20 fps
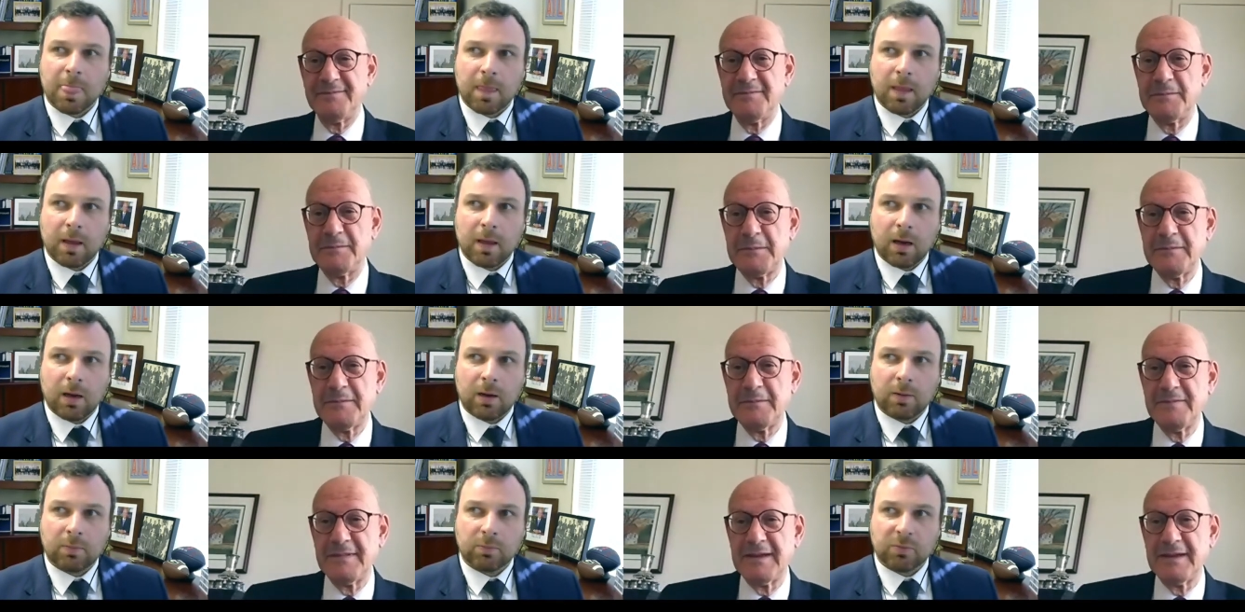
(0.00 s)

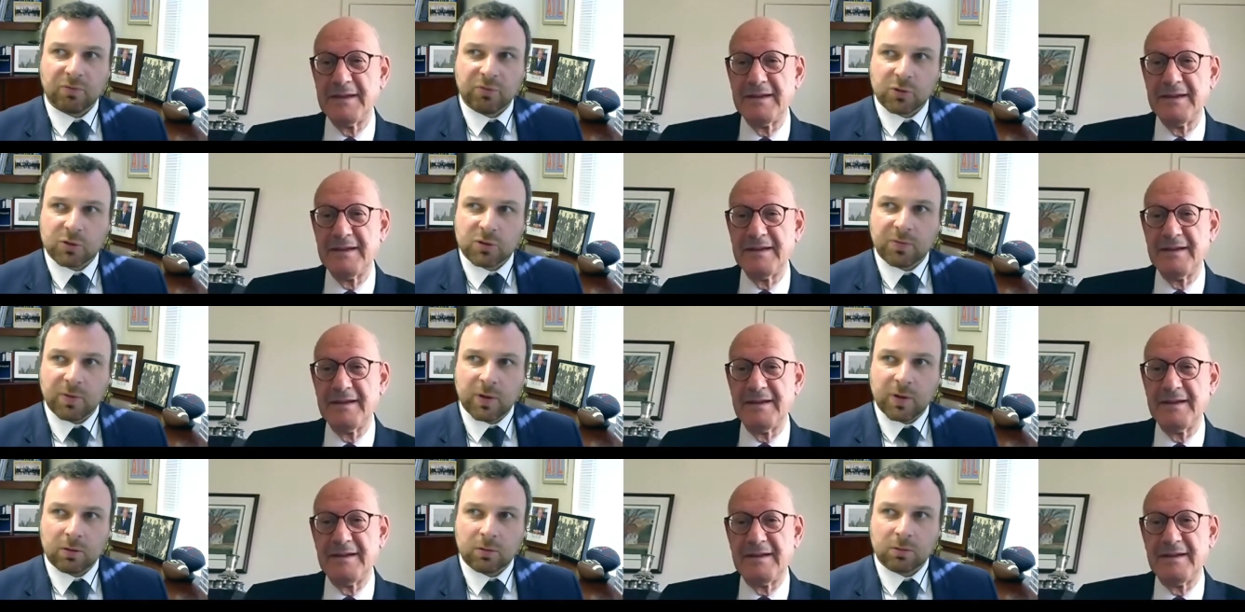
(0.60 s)
Speaker 1: Uh, first of
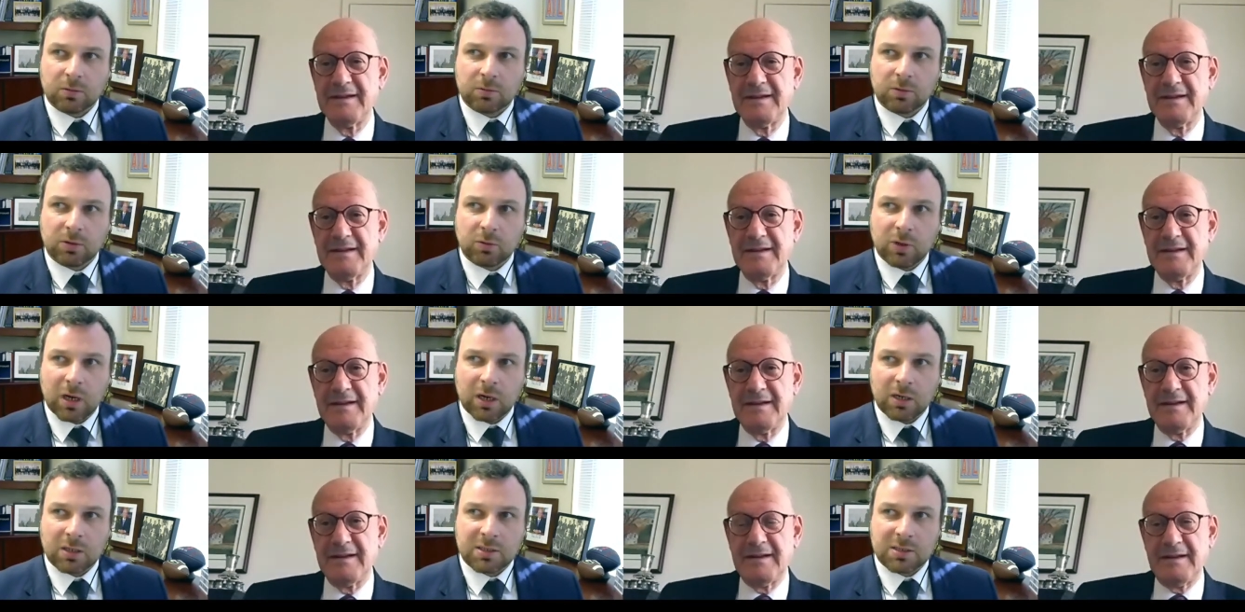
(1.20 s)
all, the
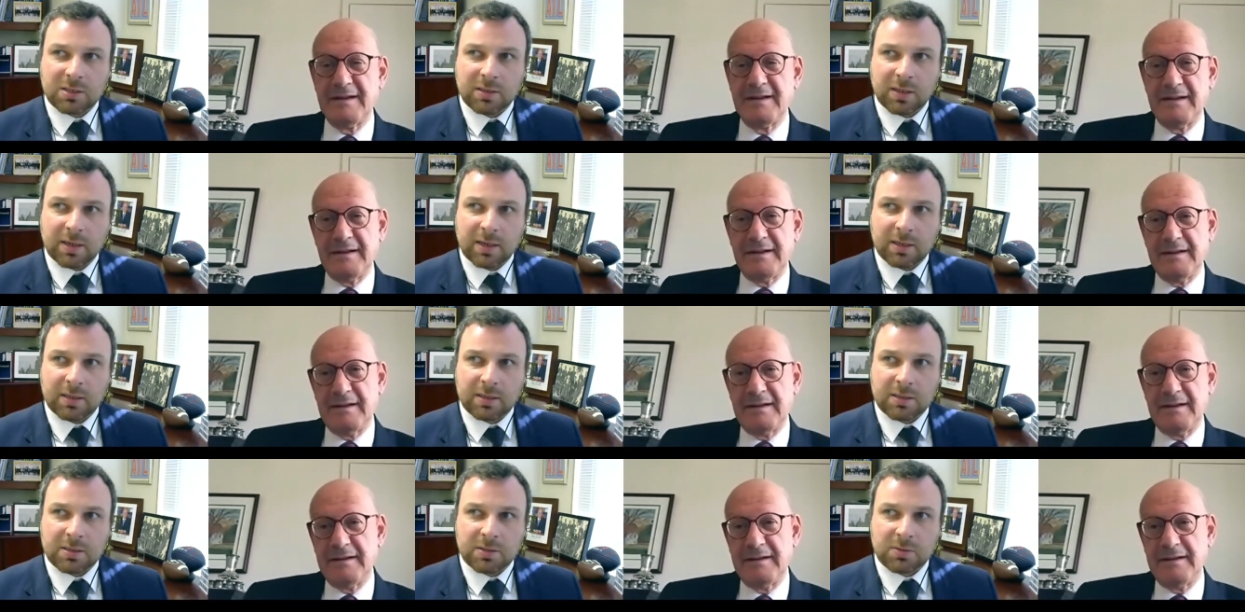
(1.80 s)
United
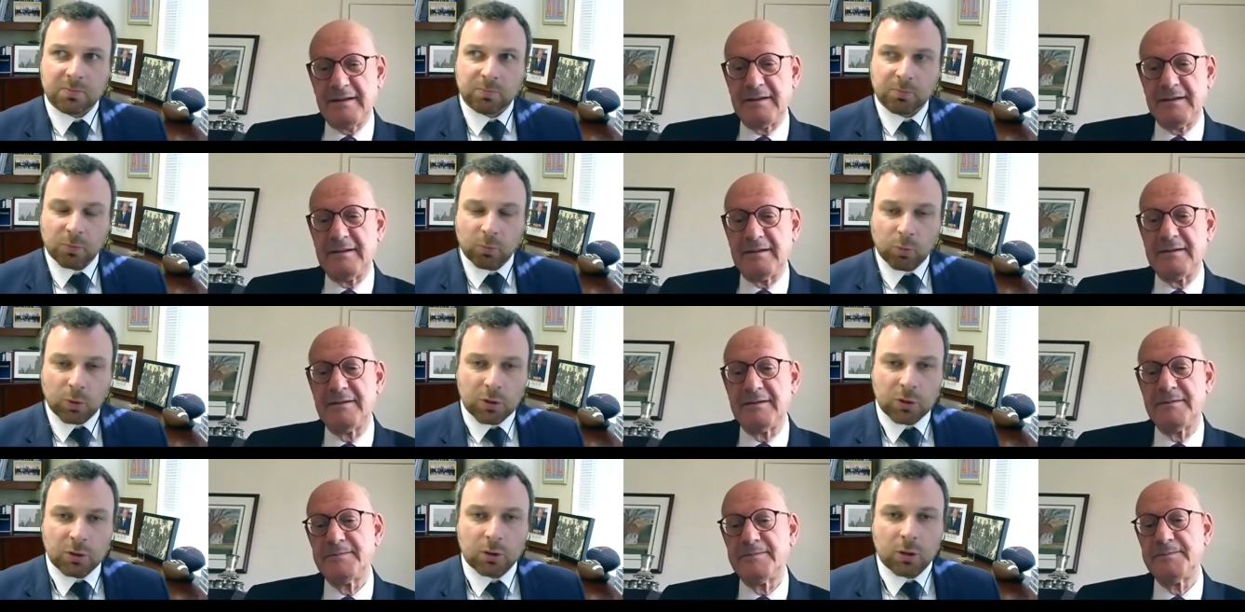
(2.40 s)
States,
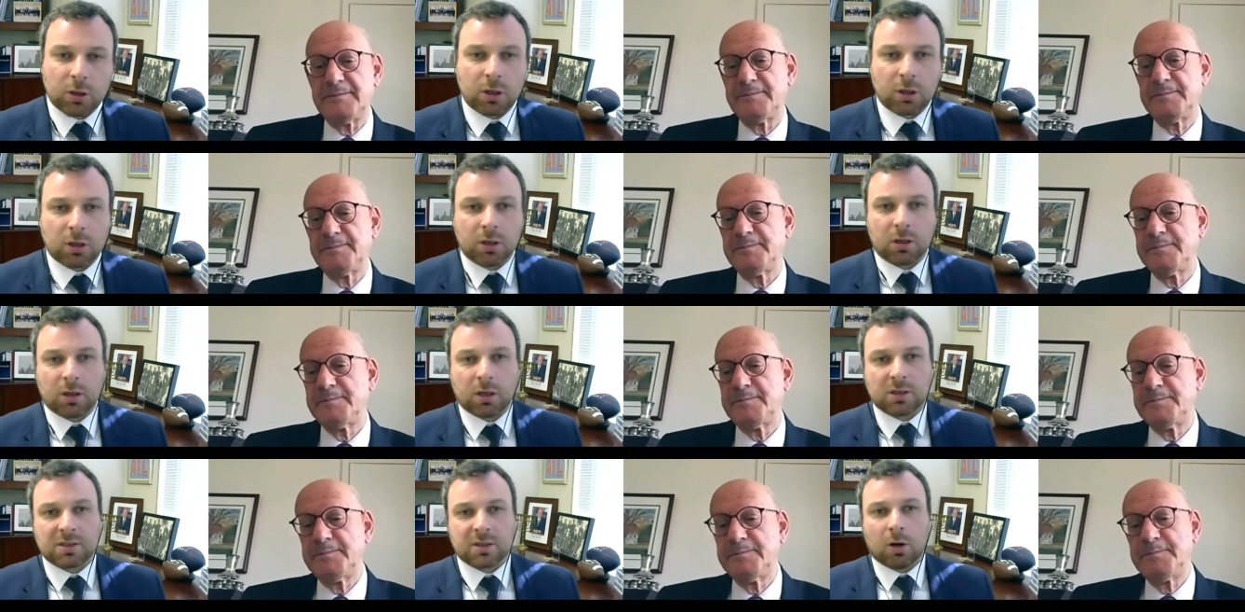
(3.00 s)
when you look at it
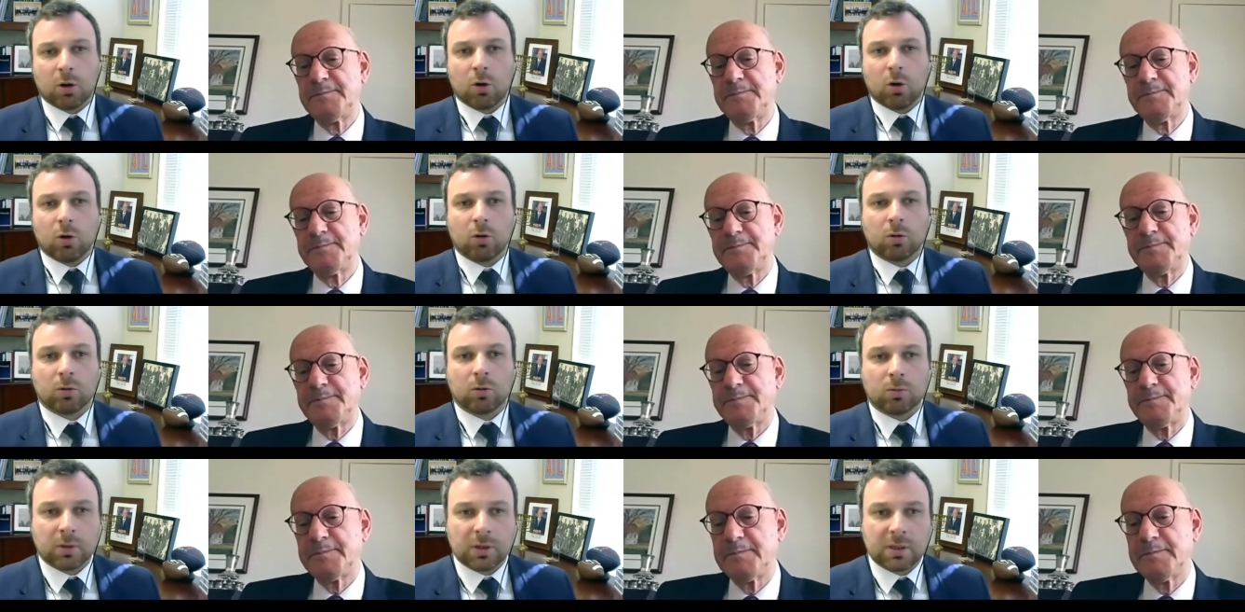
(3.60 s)
as a
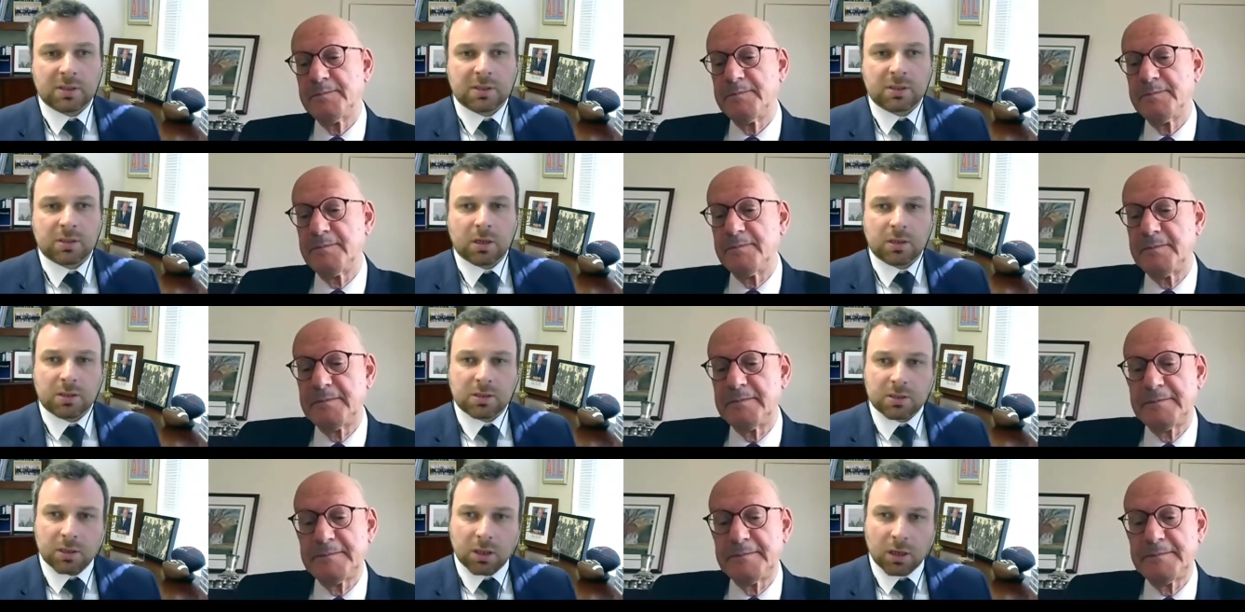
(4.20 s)
whole, it's
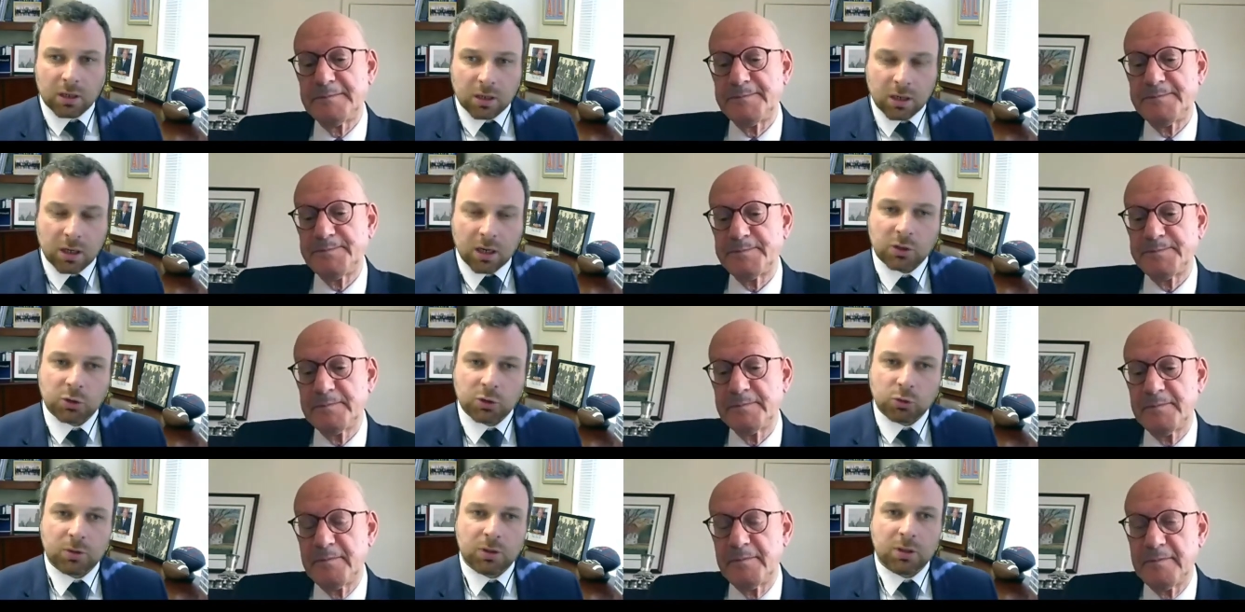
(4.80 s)
it's not a
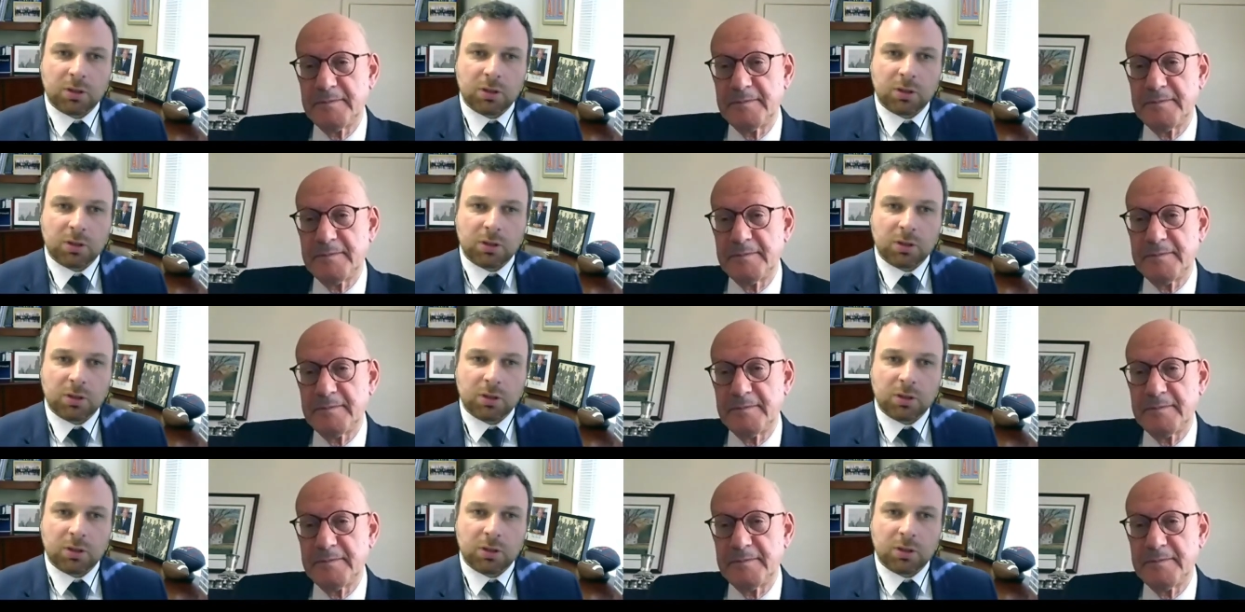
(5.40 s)
country;